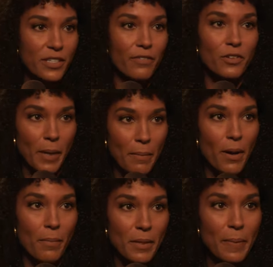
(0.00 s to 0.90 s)
after my
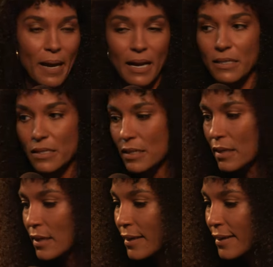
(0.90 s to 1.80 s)
mom had passed.
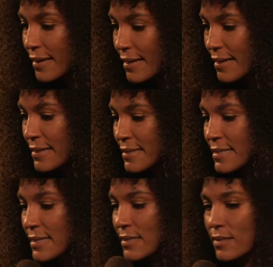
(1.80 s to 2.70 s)

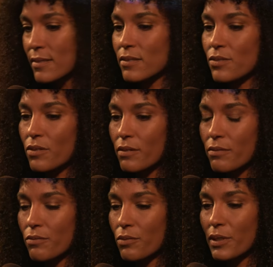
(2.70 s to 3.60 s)
And
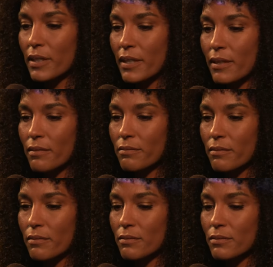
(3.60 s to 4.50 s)
really
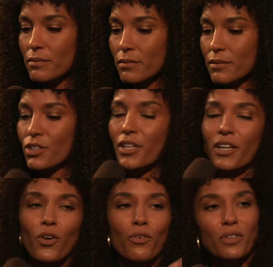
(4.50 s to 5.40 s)

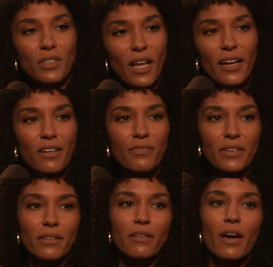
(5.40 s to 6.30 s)
looking over life
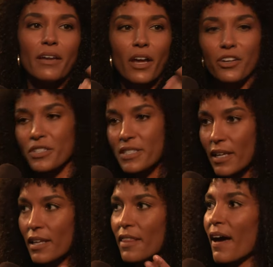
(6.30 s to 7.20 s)
and
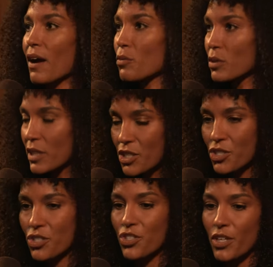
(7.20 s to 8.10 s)
understanding that
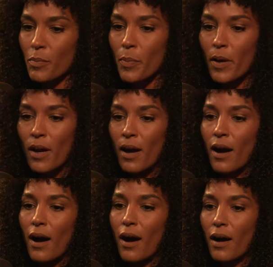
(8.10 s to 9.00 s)
relationship.
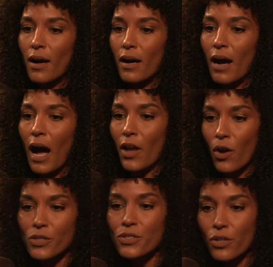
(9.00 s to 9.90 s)
I
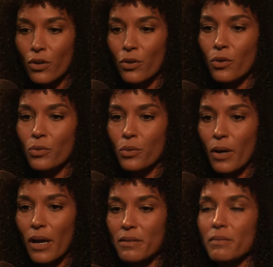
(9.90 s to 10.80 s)
also,